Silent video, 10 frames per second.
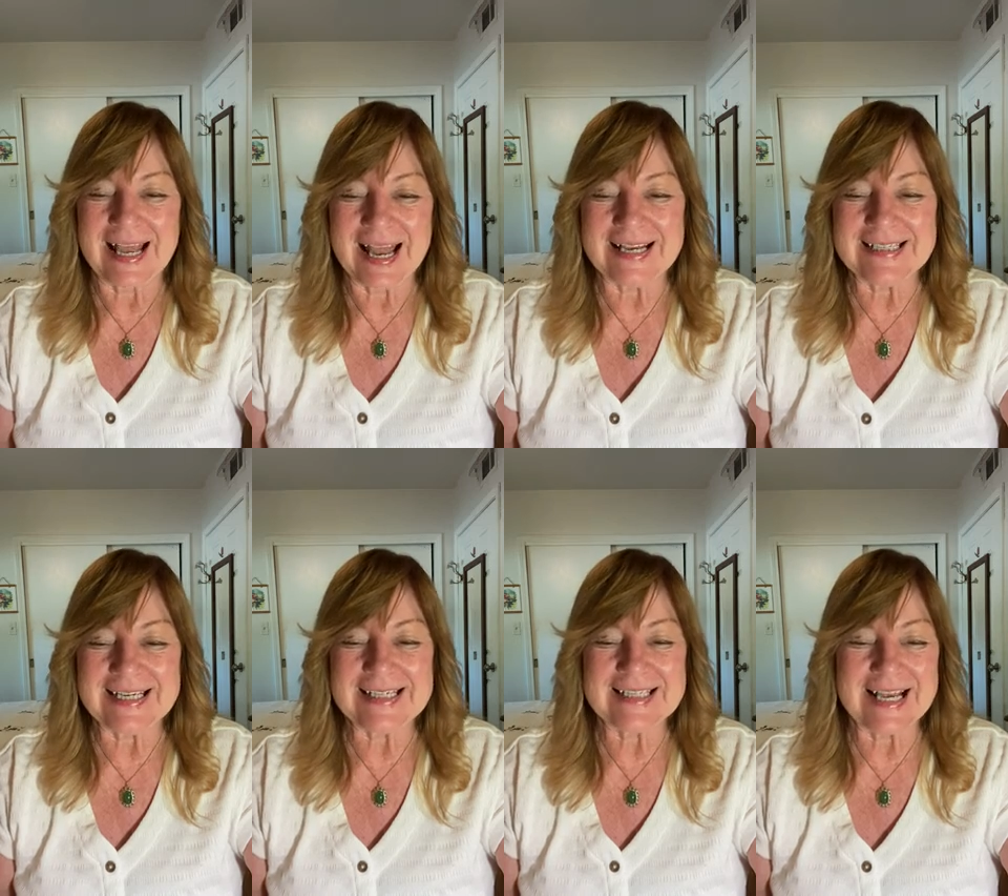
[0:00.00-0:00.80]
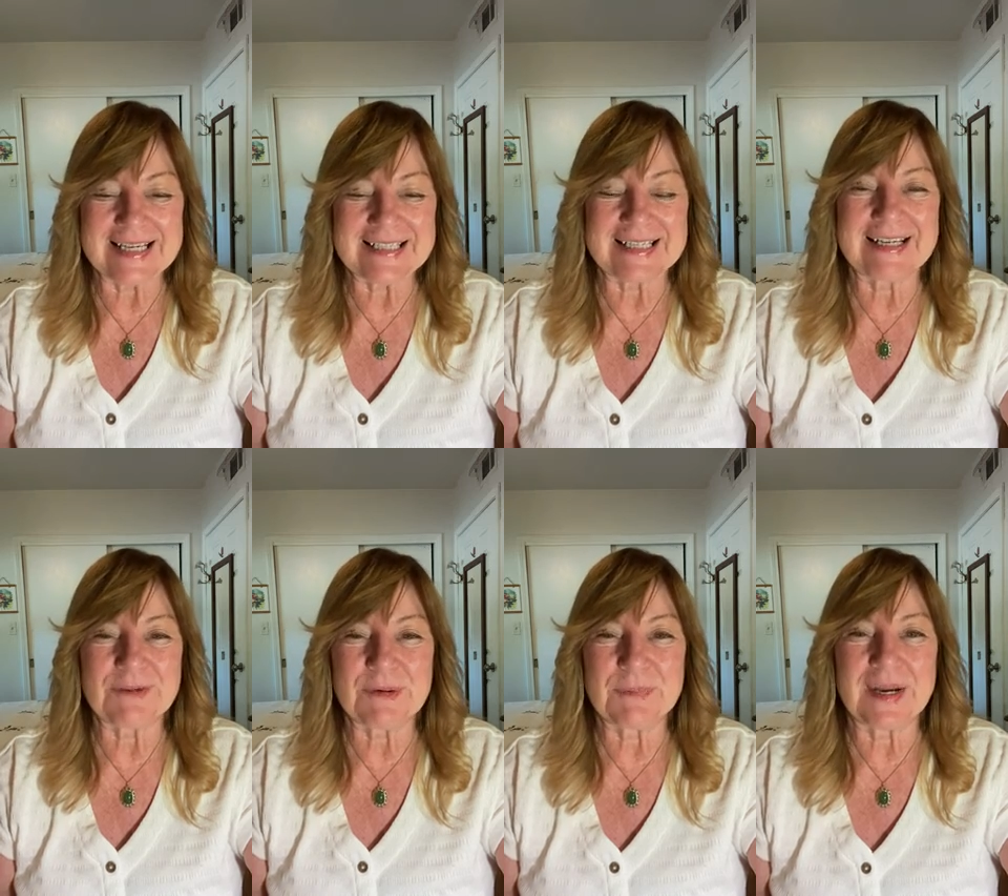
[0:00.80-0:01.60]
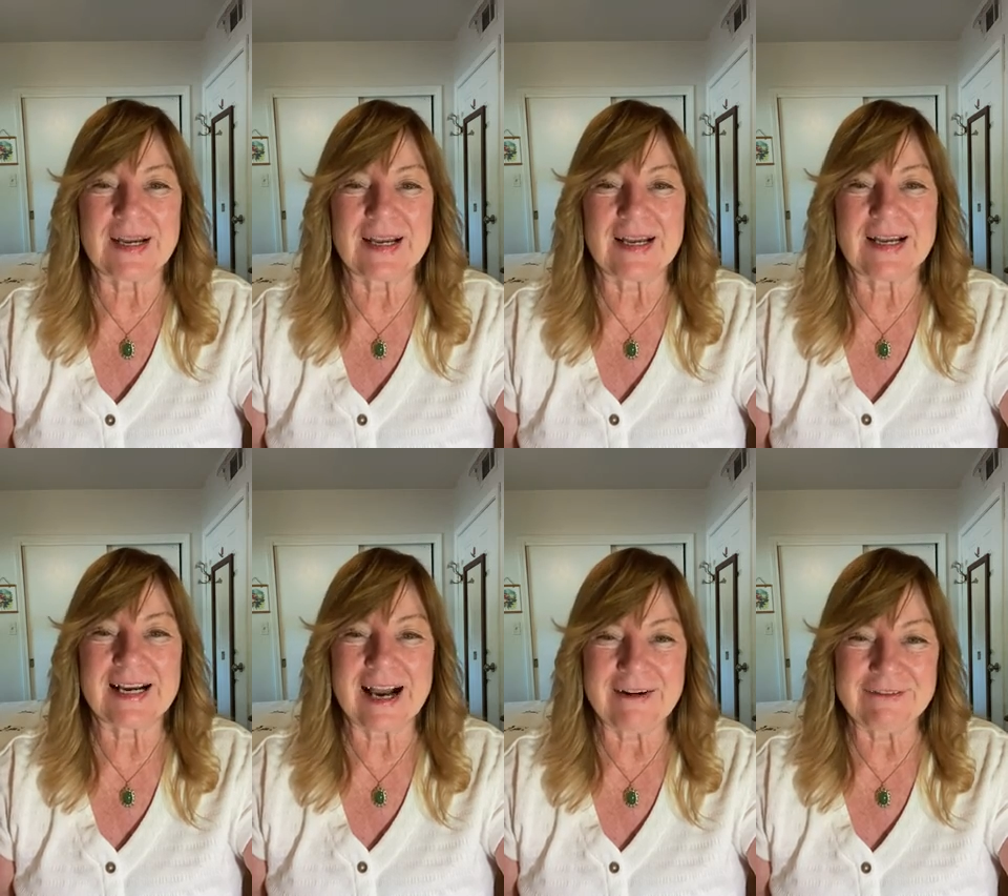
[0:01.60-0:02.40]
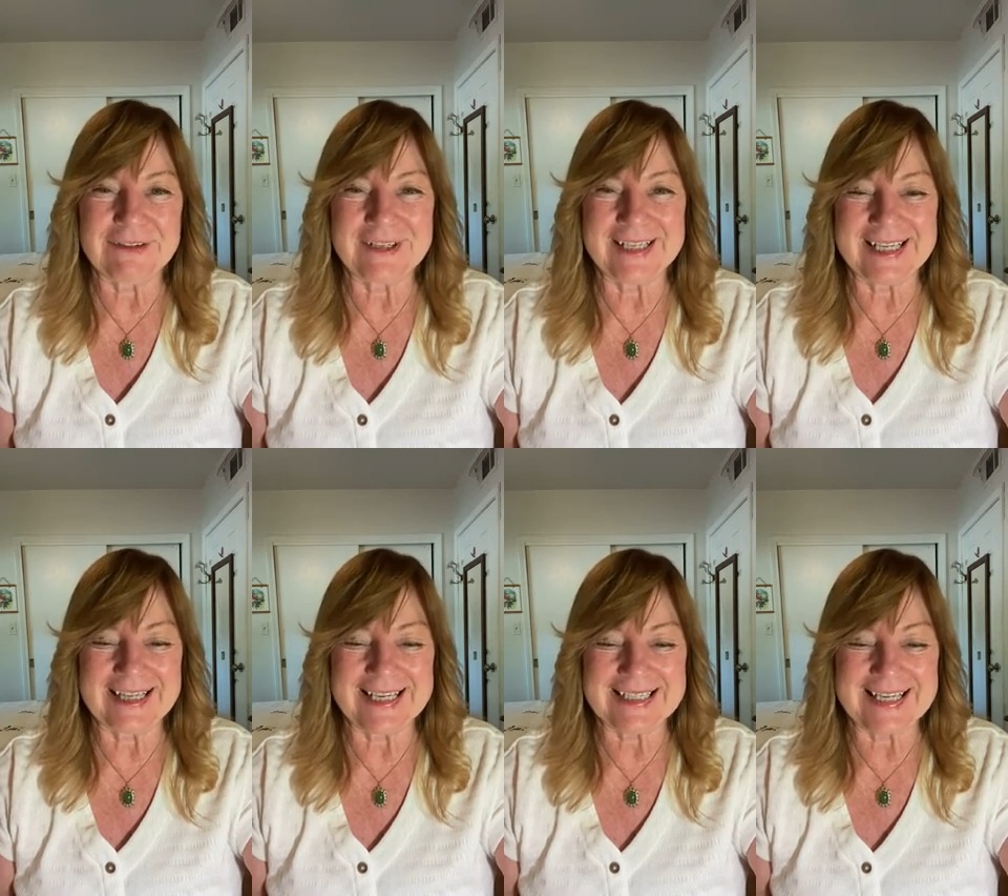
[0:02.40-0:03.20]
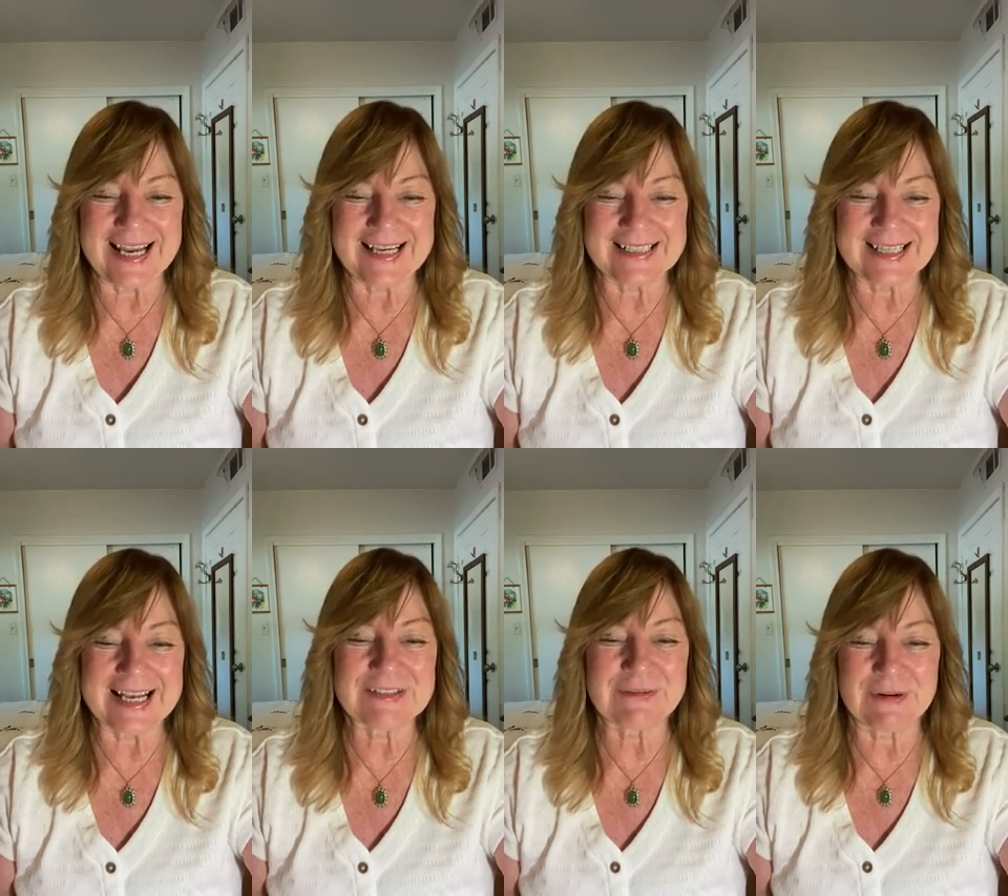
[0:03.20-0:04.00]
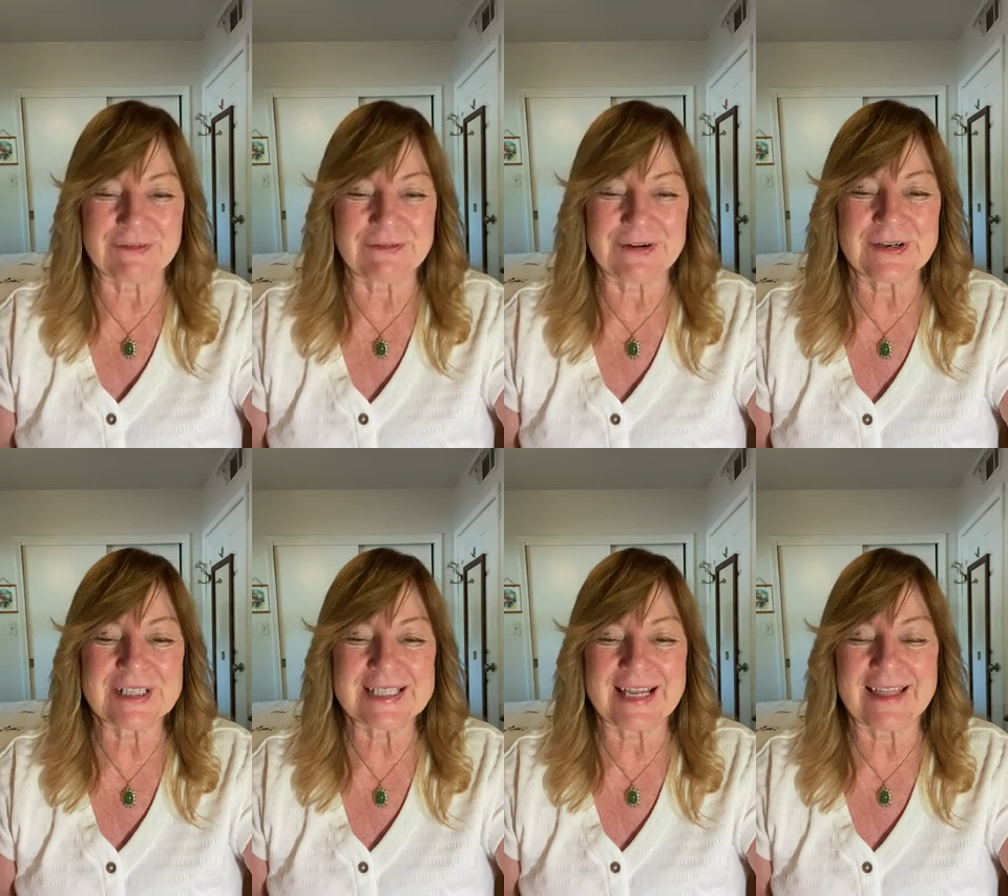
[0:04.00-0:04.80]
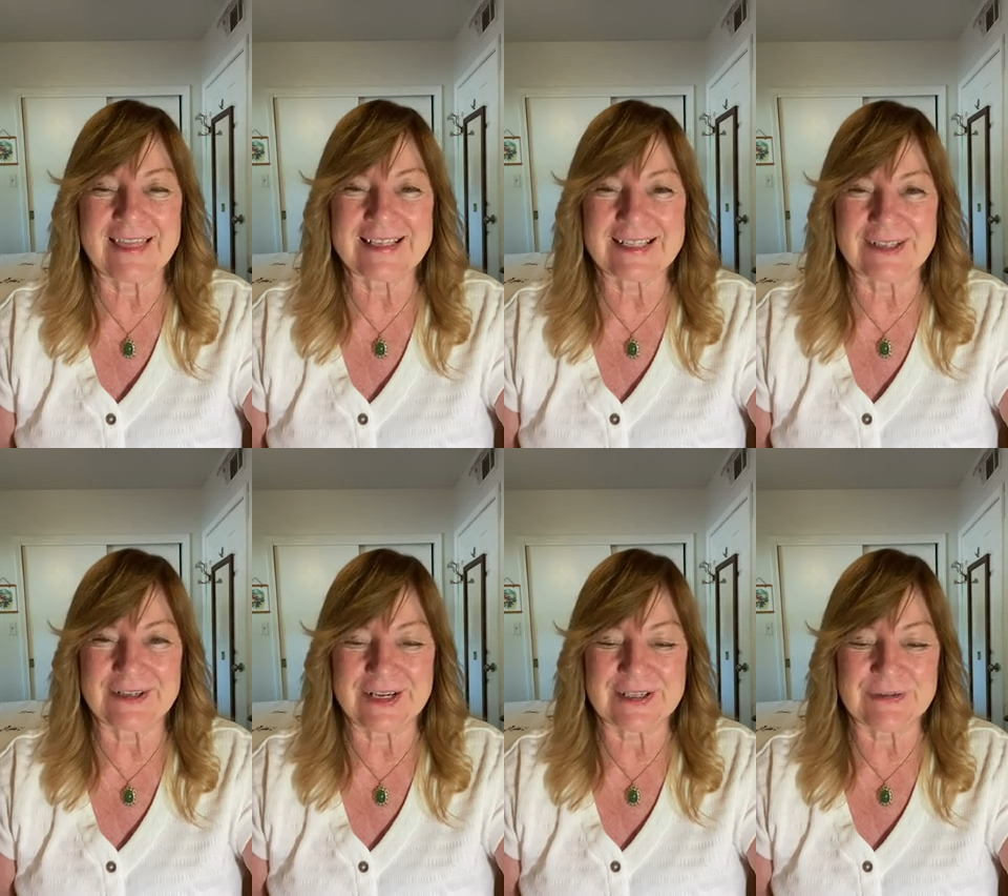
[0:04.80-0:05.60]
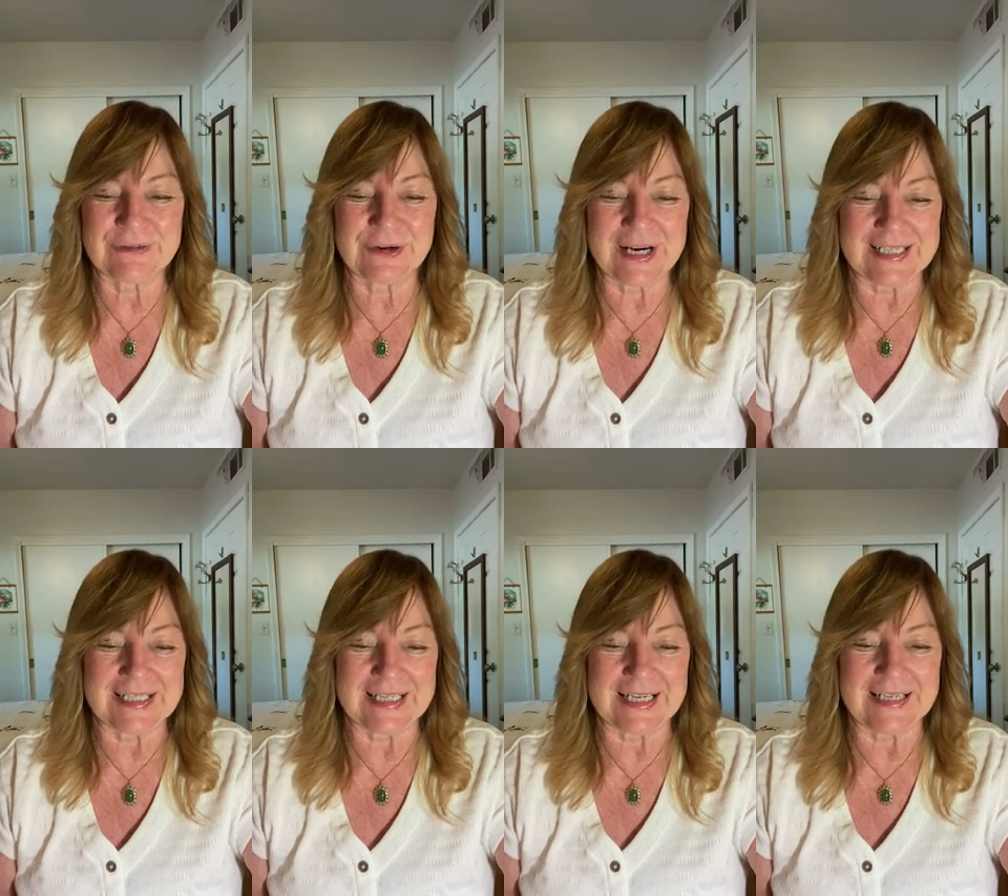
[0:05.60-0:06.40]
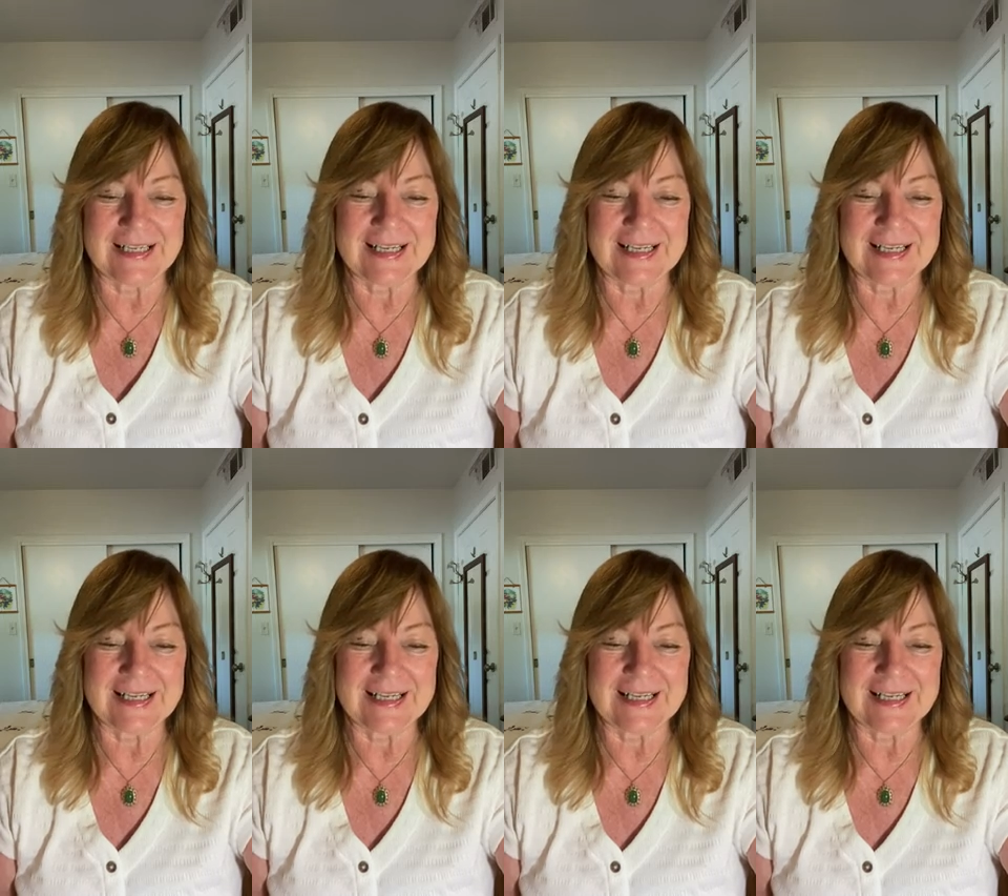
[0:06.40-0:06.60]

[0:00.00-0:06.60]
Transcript: As he says, it will bring comfort in these days. And that's from 1 Thessalonians 4.18.